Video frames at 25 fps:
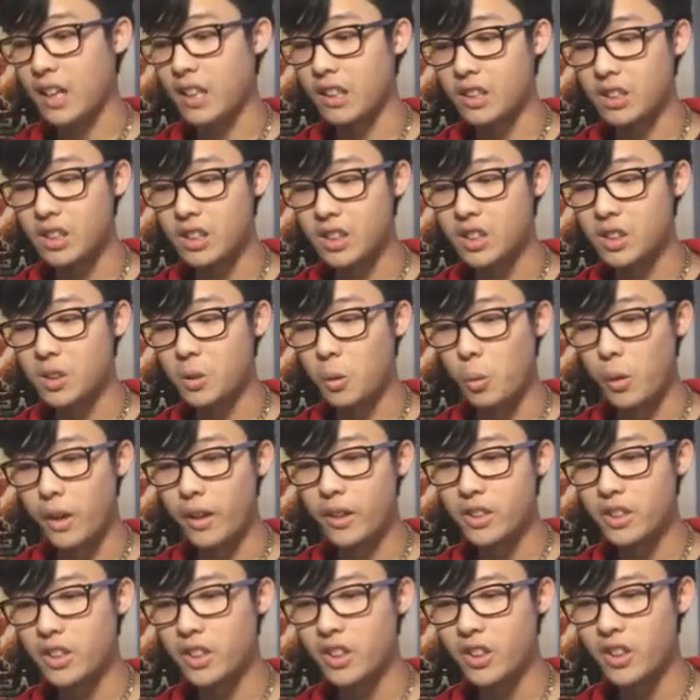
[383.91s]
I
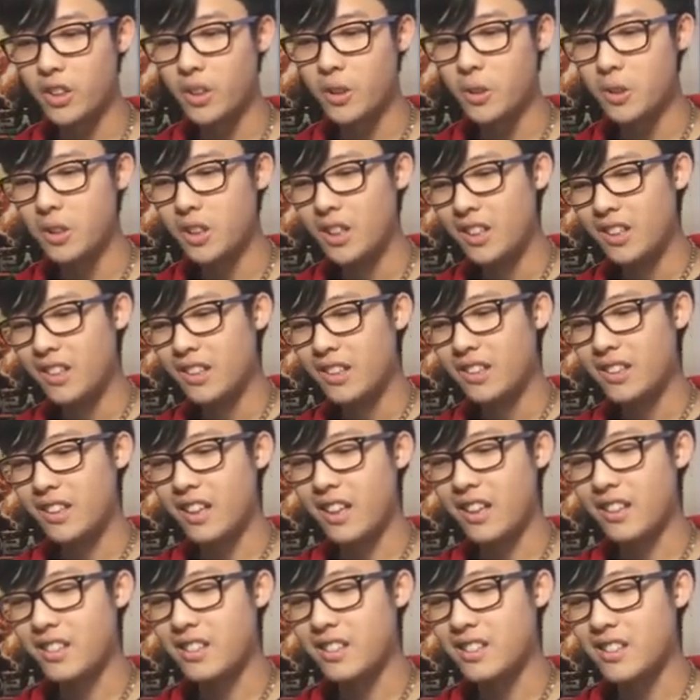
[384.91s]
swear to you
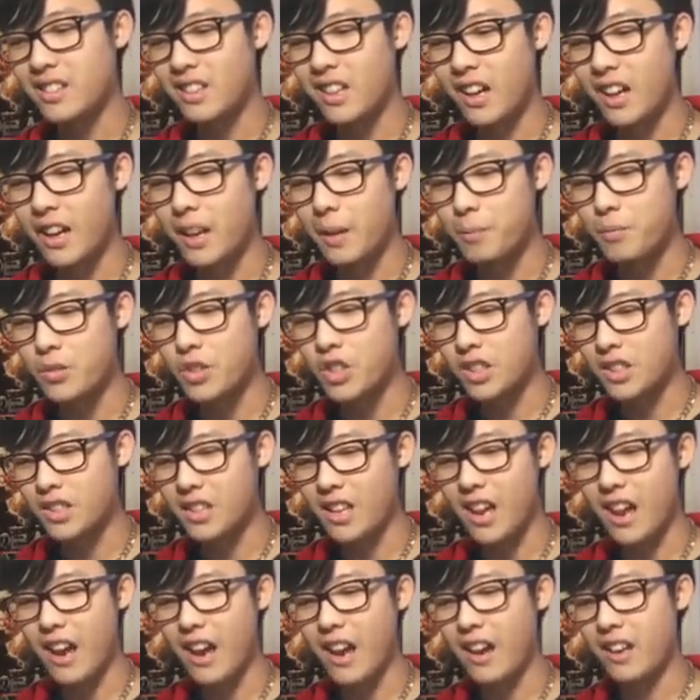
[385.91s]
that I am just
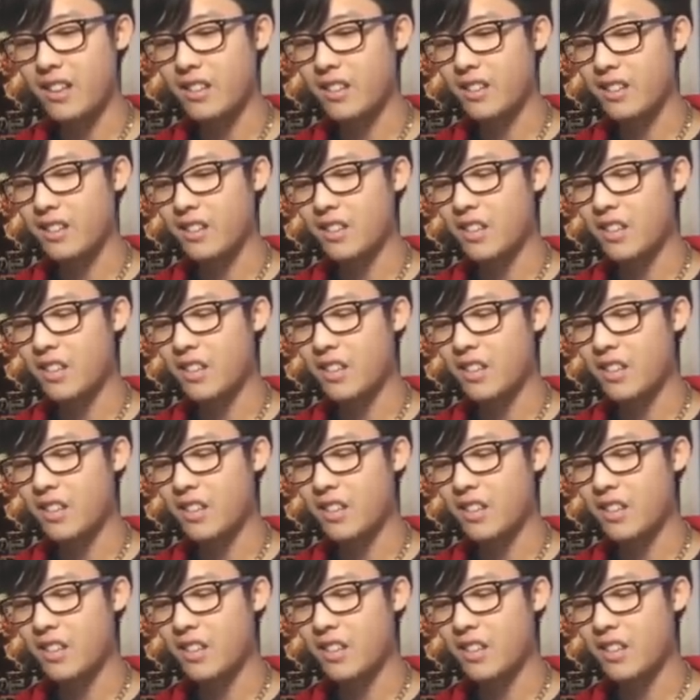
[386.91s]
at